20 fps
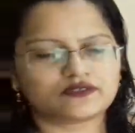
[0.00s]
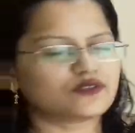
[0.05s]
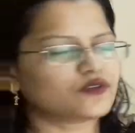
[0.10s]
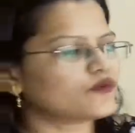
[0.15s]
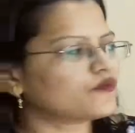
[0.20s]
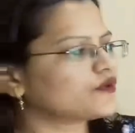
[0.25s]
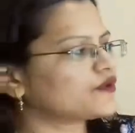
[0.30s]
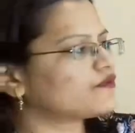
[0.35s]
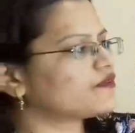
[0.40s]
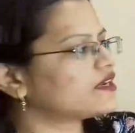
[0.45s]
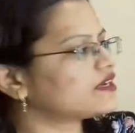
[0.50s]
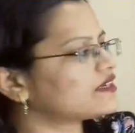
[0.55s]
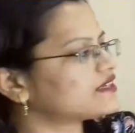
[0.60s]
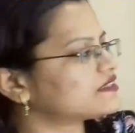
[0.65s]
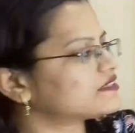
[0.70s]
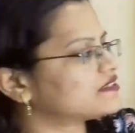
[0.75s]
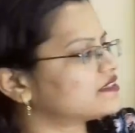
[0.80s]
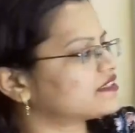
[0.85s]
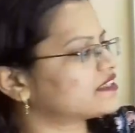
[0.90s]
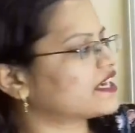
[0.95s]
So we will
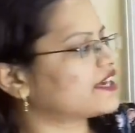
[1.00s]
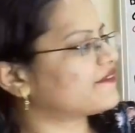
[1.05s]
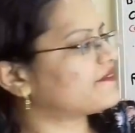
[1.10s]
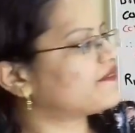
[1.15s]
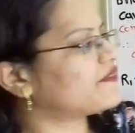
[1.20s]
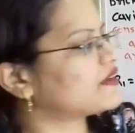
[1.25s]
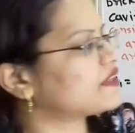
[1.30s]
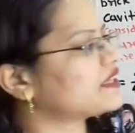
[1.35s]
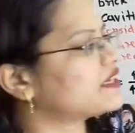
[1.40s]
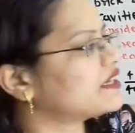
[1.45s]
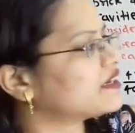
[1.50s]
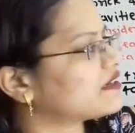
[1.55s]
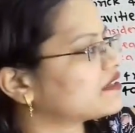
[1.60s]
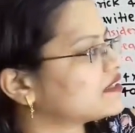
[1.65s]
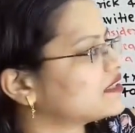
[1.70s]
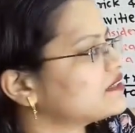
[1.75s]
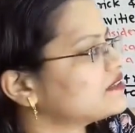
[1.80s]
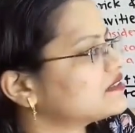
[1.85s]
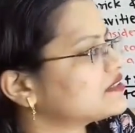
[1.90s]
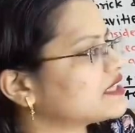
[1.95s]
refer here
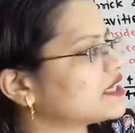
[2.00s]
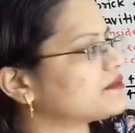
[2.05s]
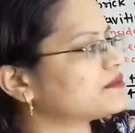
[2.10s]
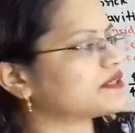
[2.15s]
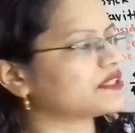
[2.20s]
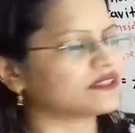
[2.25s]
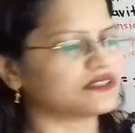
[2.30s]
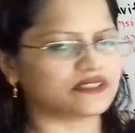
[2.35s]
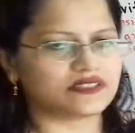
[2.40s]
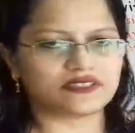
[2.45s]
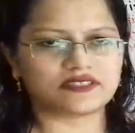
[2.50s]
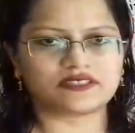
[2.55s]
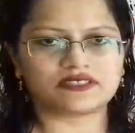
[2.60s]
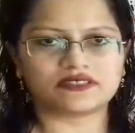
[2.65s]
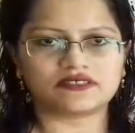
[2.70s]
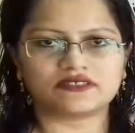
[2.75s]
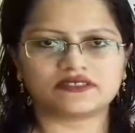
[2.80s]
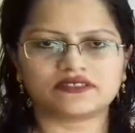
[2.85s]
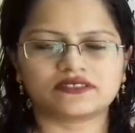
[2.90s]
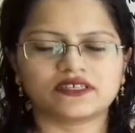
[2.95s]
the same
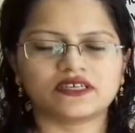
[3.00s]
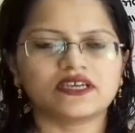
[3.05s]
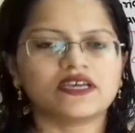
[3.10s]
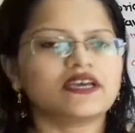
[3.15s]
resistance.